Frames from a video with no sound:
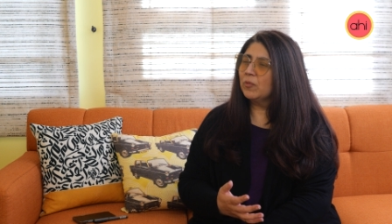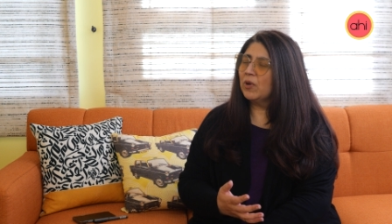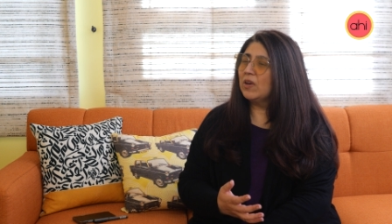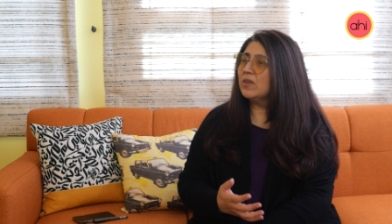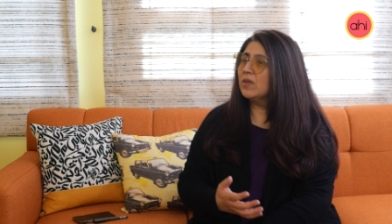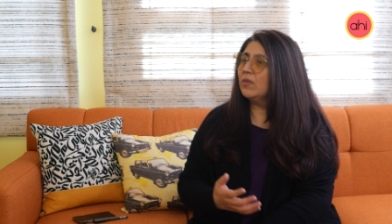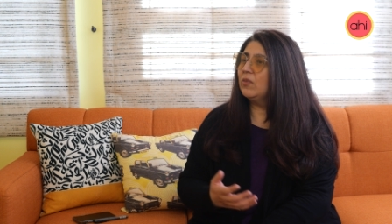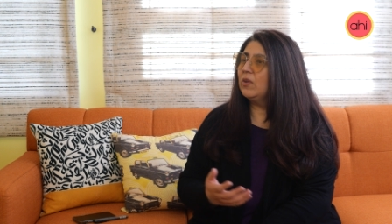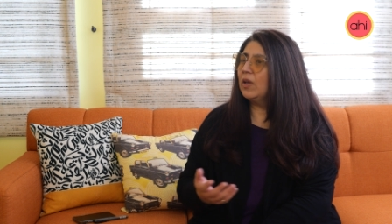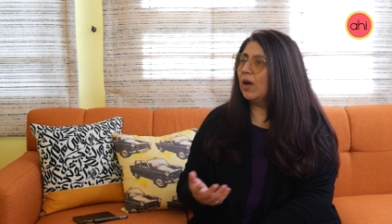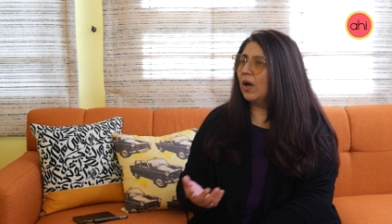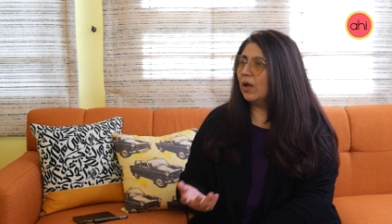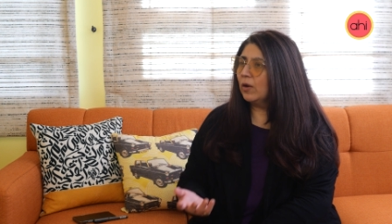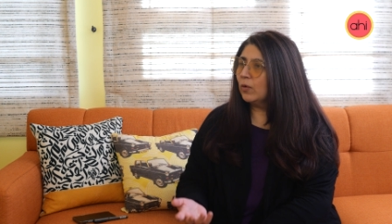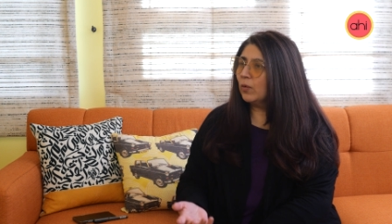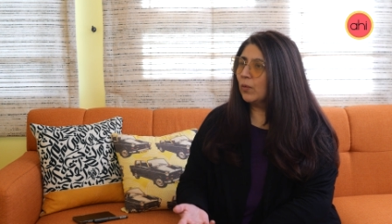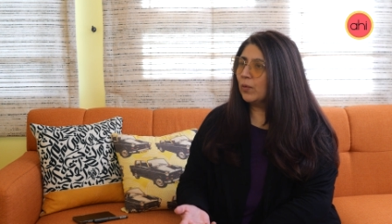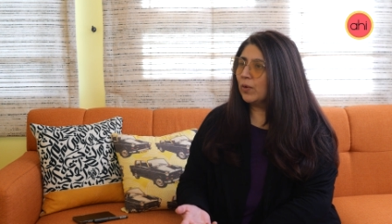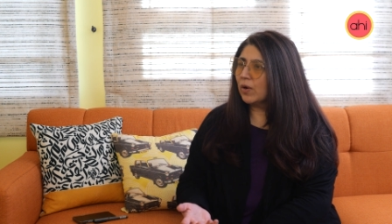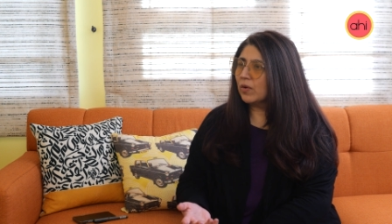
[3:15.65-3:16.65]
relatively
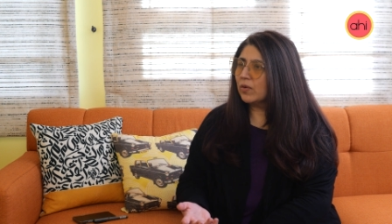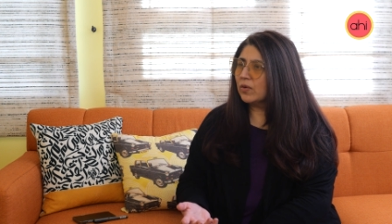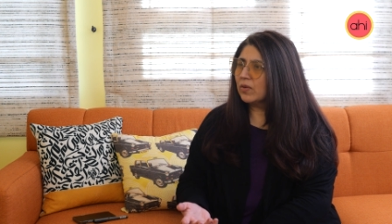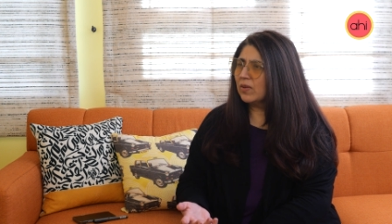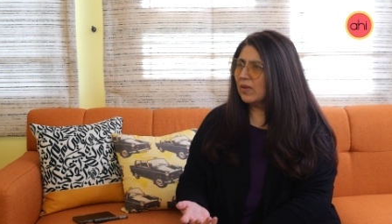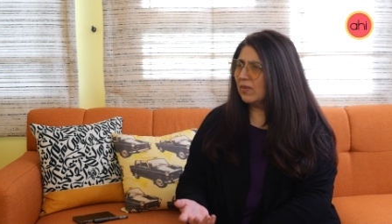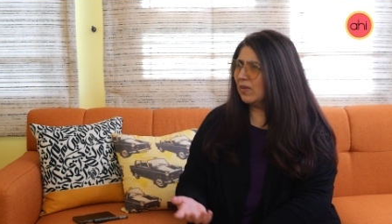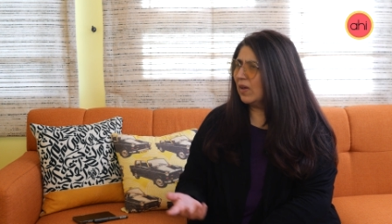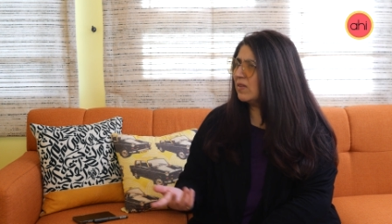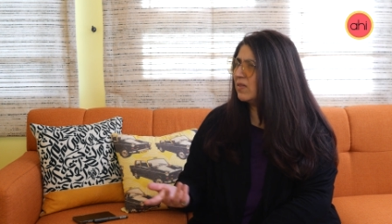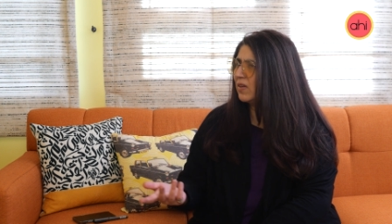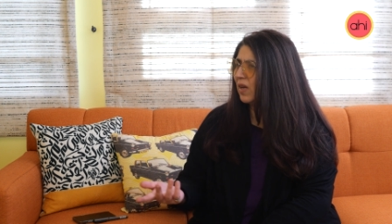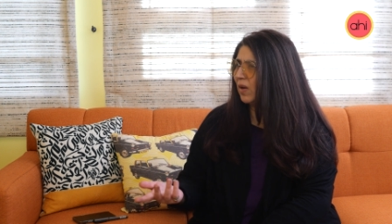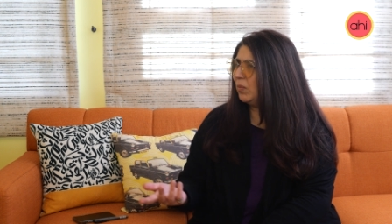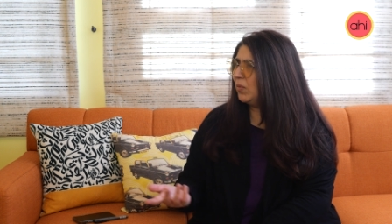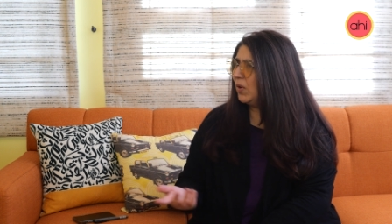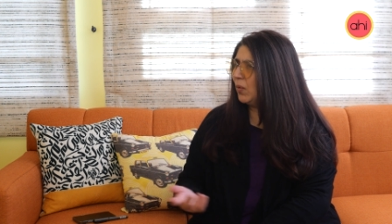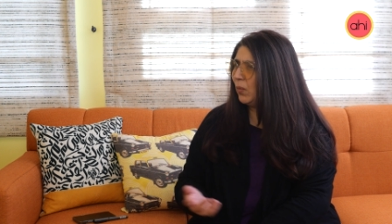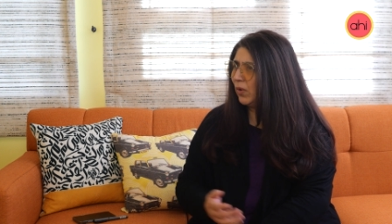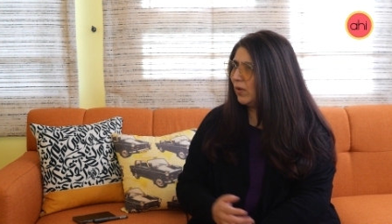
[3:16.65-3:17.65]
unknown artists, at that
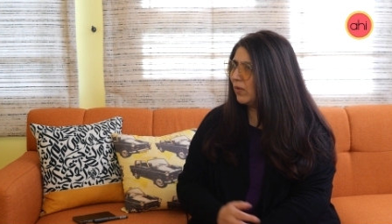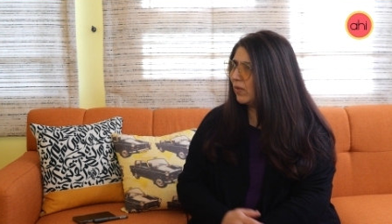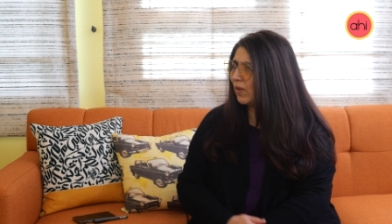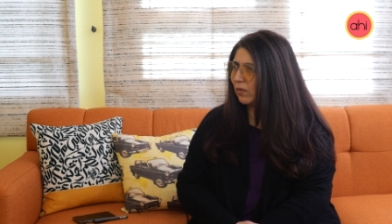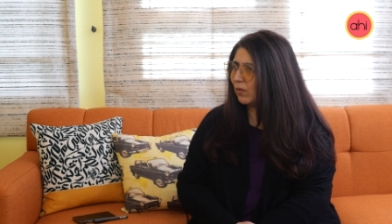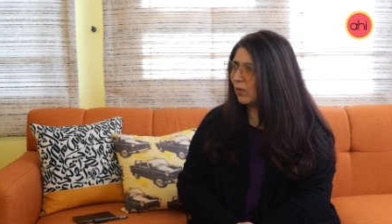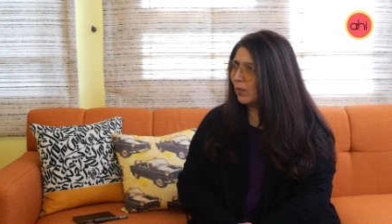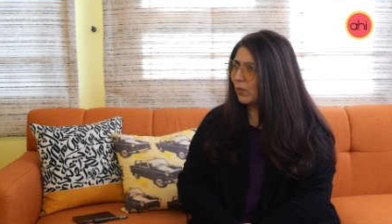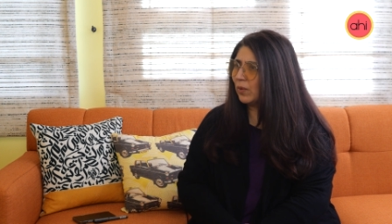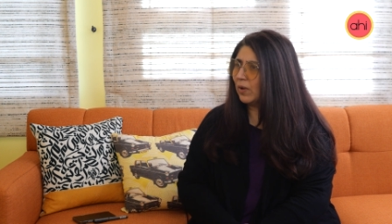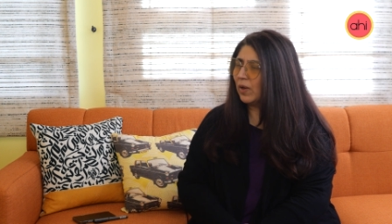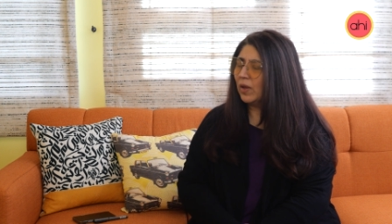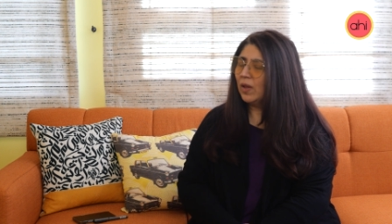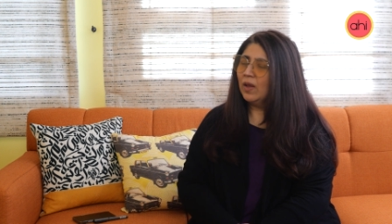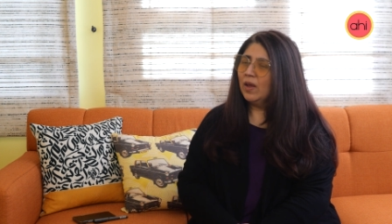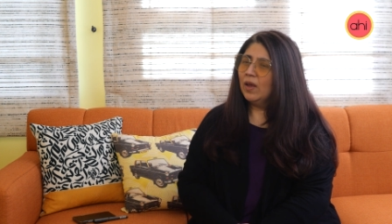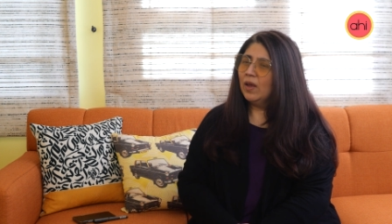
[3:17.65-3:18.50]
time, they weren't that known.